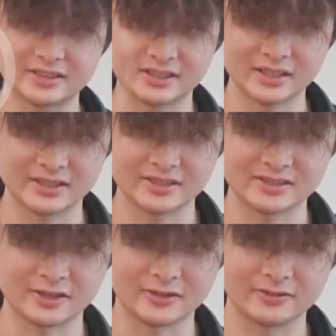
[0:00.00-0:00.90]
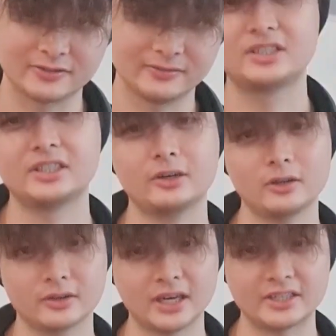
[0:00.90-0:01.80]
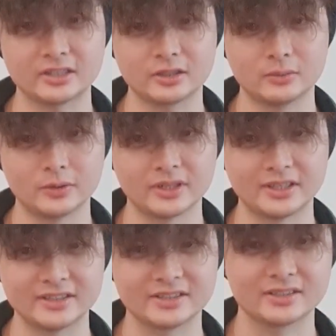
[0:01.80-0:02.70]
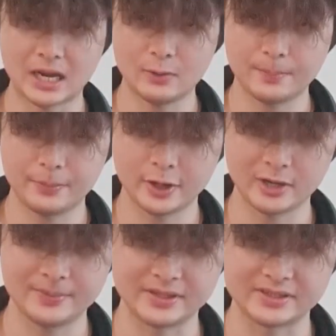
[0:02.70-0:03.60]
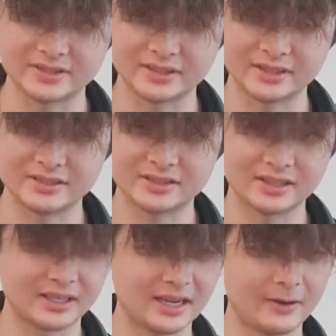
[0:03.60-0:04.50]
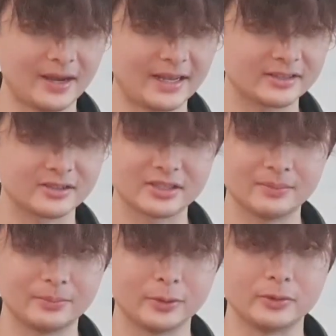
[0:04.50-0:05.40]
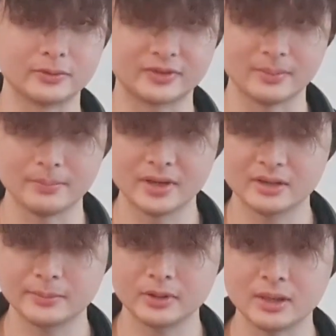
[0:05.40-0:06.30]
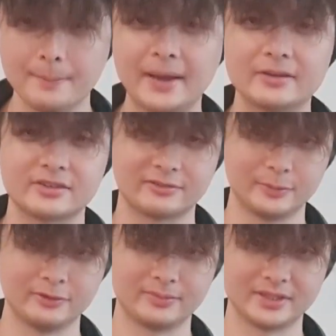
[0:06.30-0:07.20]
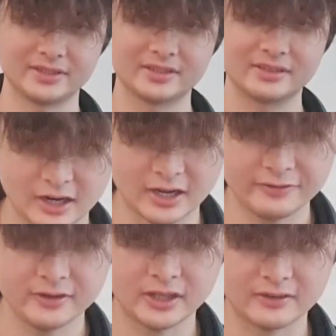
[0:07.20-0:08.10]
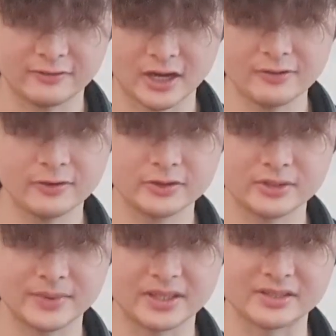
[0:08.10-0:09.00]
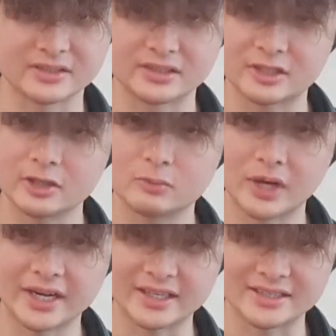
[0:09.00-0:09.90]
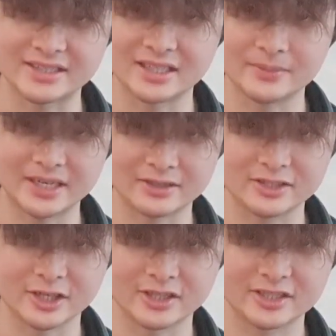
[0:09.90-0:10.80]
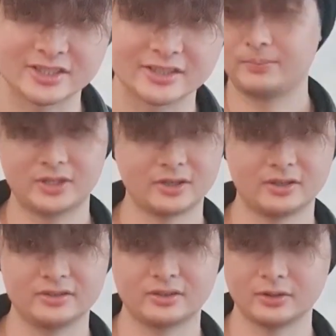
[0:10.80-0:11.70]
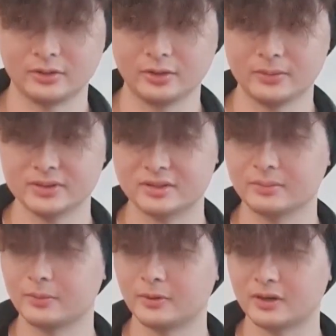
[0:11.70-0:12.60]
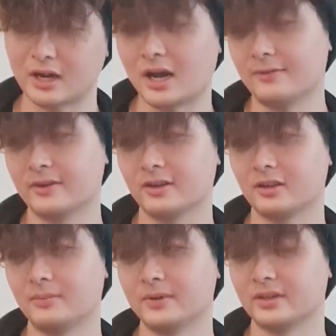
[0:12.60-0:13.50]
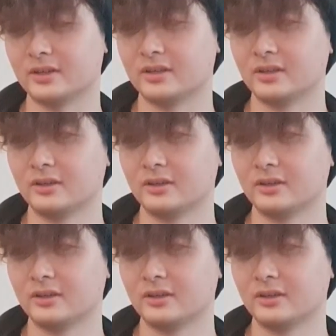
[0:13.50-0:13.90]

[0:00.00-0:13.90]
to kick this off: geolocation coordinates. Our purpose is to get our hands on some booze with the minimal amount of movement. And I feel like 500 meters is a good radius to limit our search. Because who wants to walk half a kilometer